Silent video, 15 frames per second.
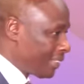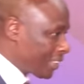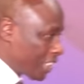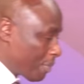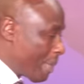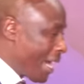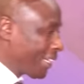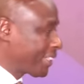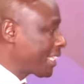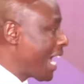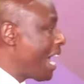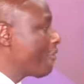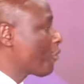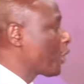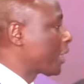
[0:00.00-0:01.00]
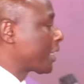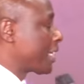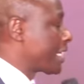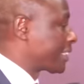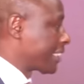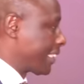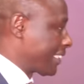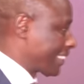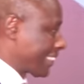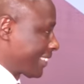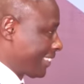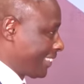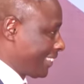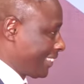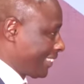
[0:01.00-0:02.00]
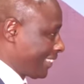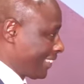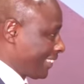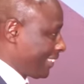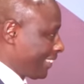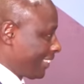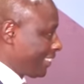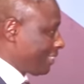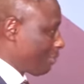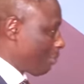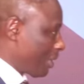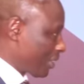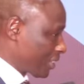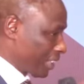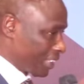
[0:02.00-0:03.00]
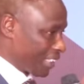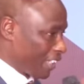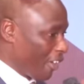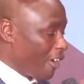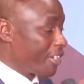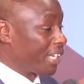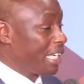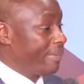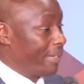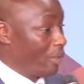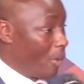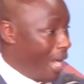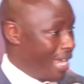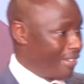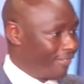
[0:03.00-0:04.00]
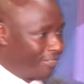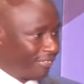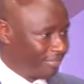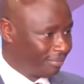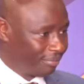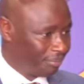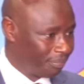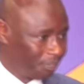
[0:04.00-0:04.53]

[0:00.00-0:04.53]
She might have weaknesses, but she's a God given wife.